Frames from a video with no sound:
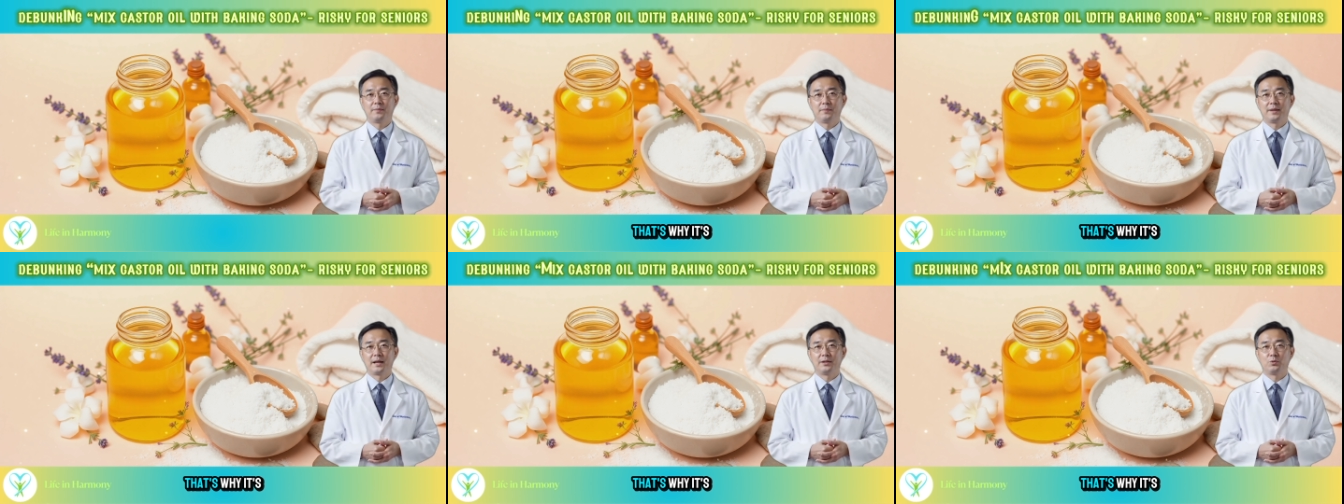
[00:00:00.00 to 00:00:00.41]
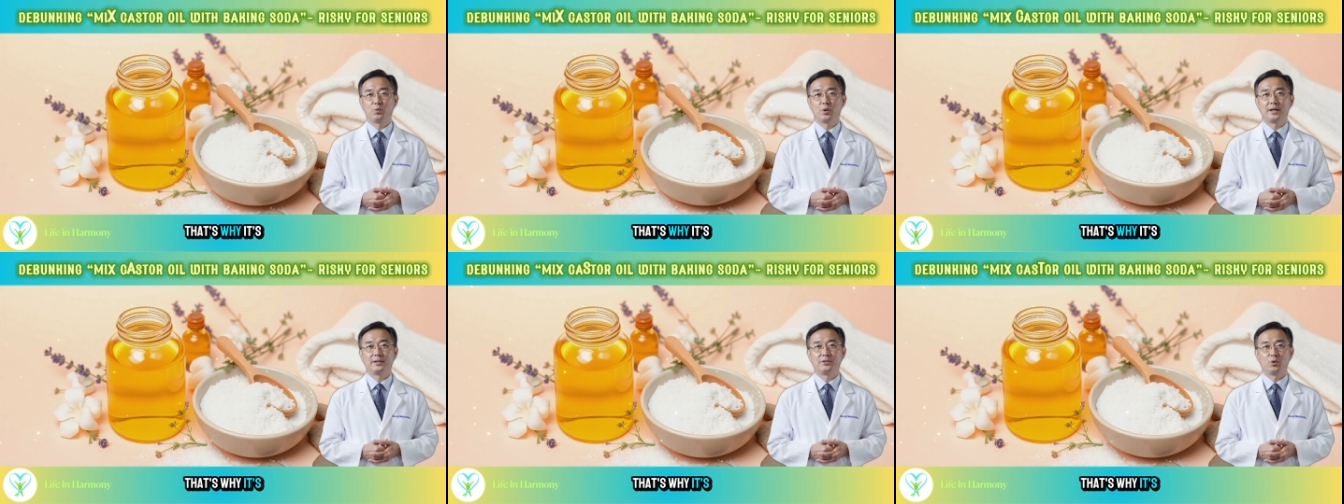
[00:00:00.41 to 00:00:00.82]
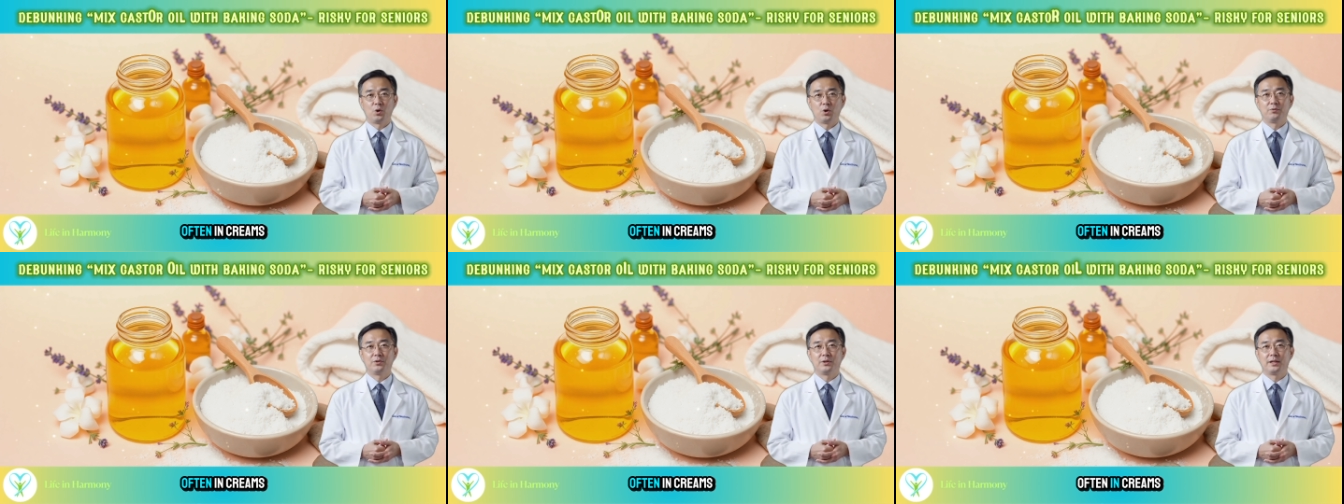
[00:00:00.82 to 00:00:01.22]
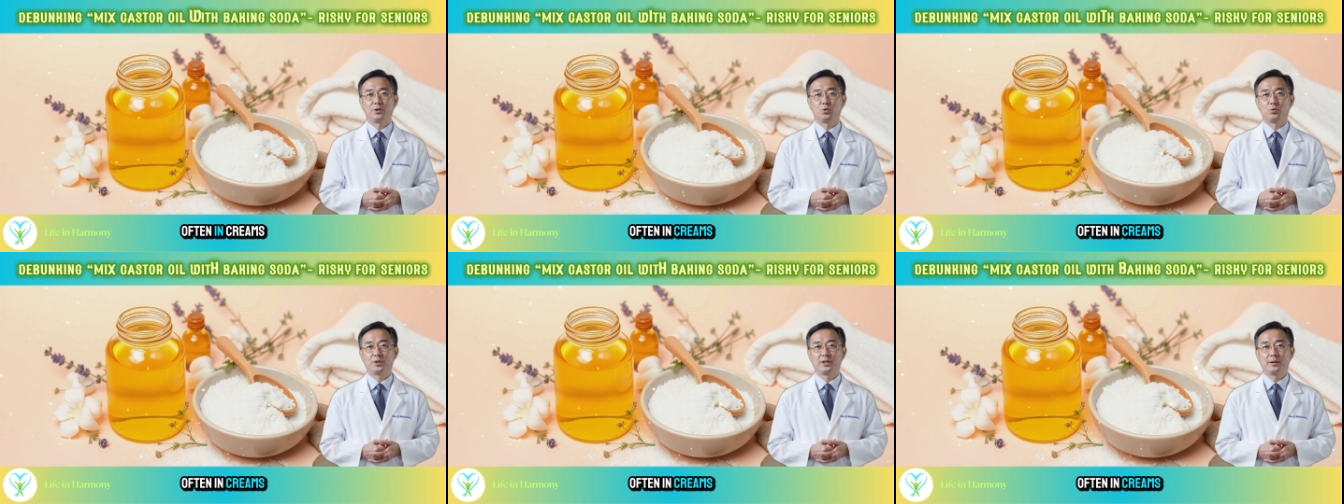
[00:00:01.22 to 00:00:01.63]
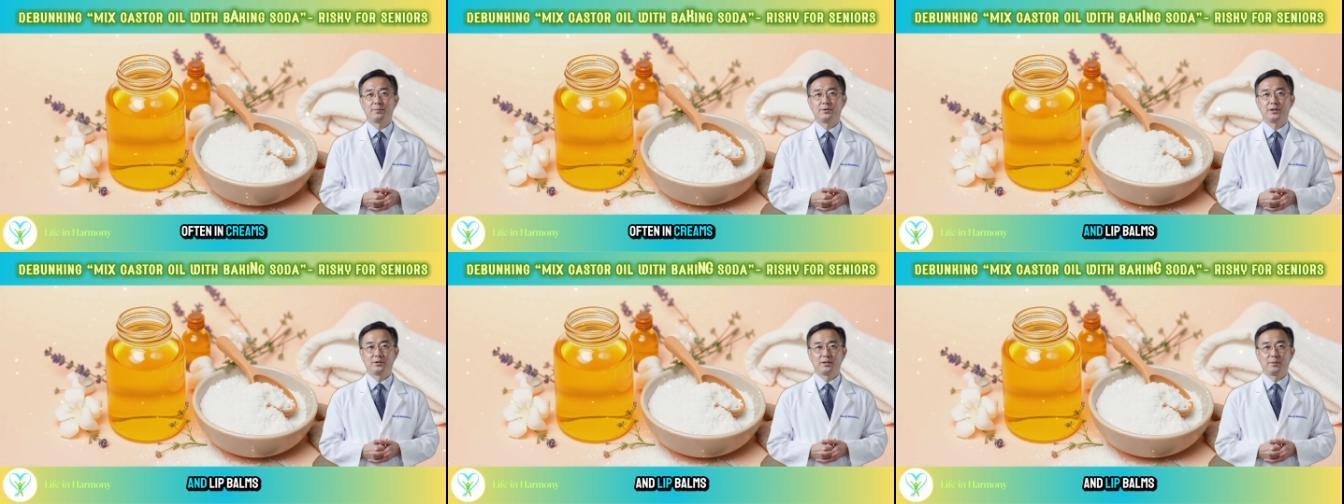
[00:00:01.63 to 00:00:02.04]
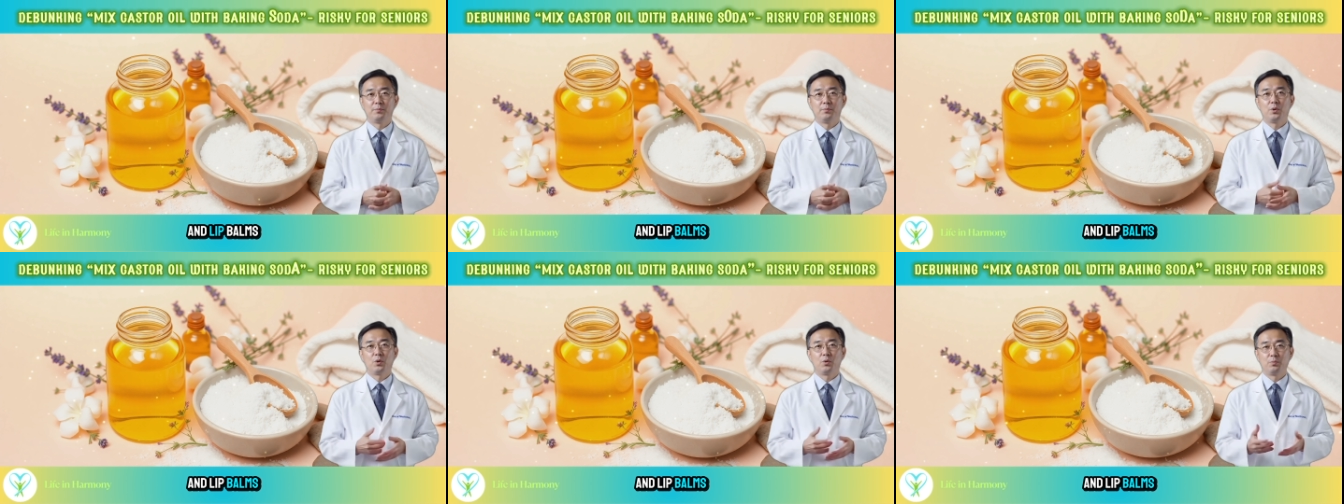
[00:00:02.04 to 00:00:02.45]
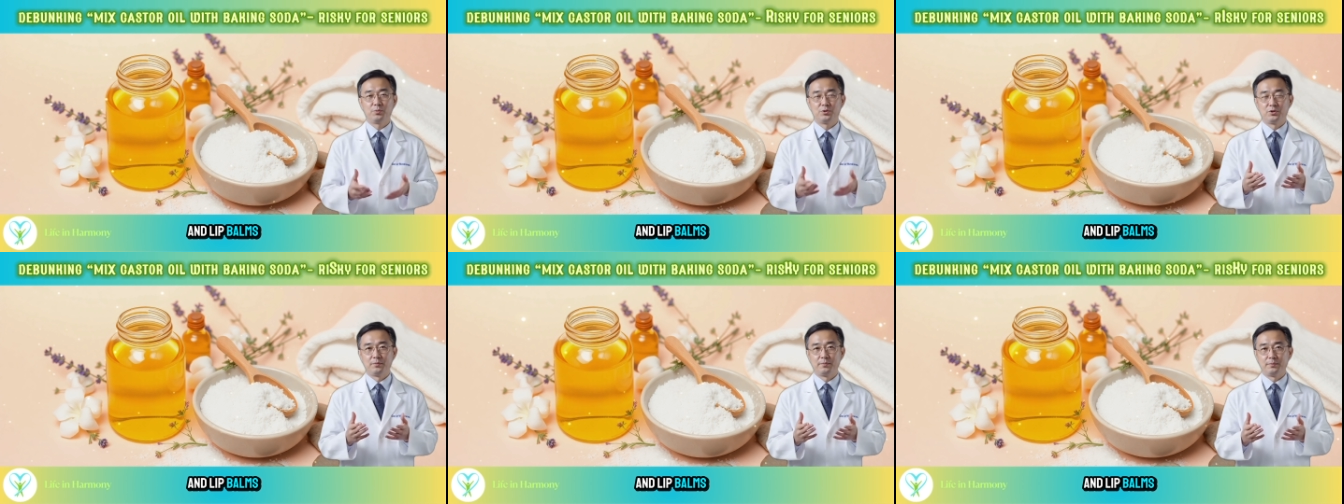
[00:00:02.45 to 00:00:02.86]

That's why it's often in creams and lip balms.